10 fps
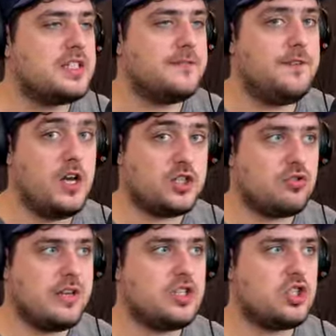it's the first
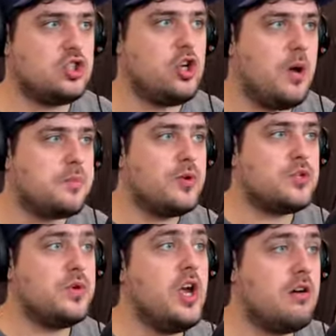train to stop,
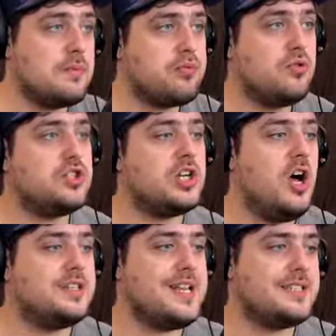which we are approaching
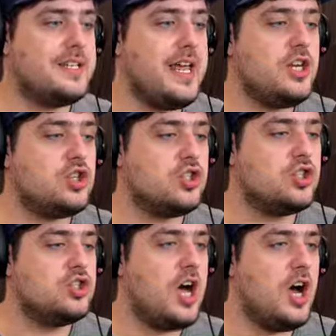our destination.
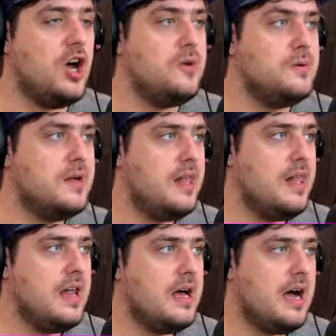So,
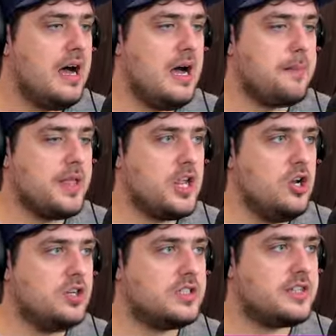uh, by the
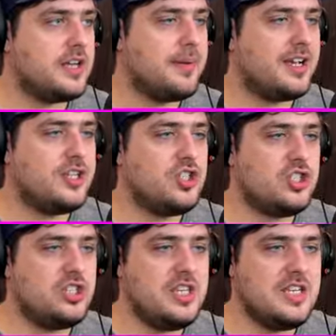looks of things, I mean, I could
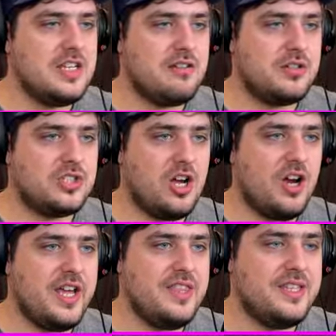just see the
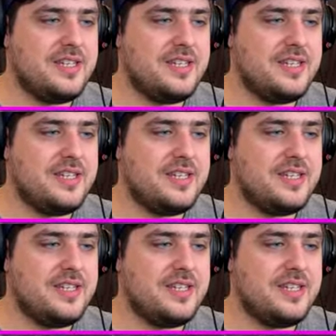Eurostar in the